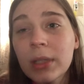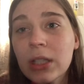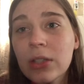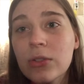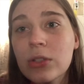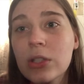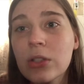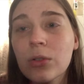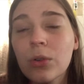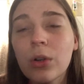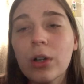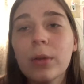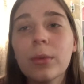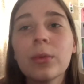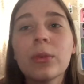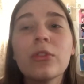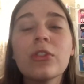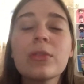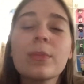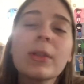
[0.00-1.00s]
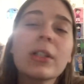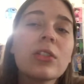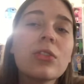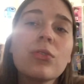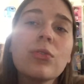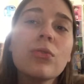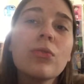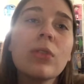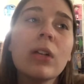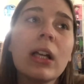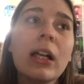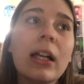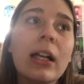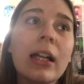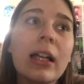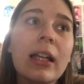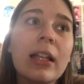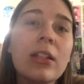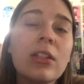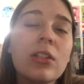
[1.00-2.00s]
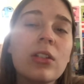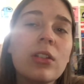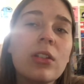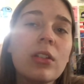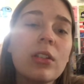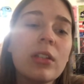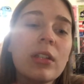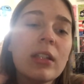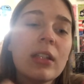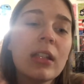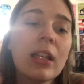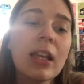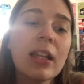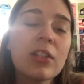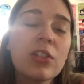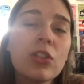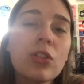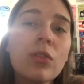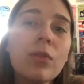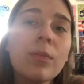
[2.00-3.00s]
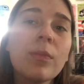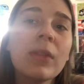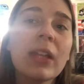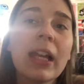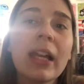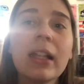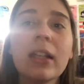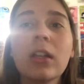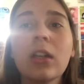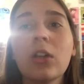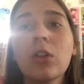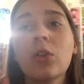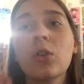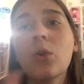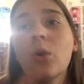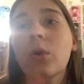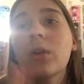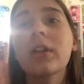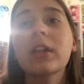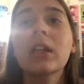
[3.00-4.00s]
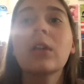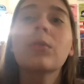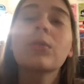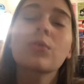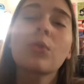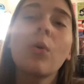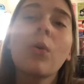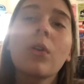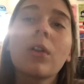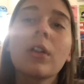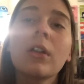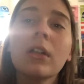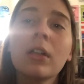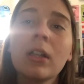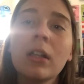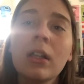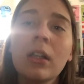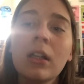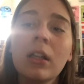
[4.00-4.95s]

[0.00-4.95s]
be used in horror movies, but to assume that gore equals horror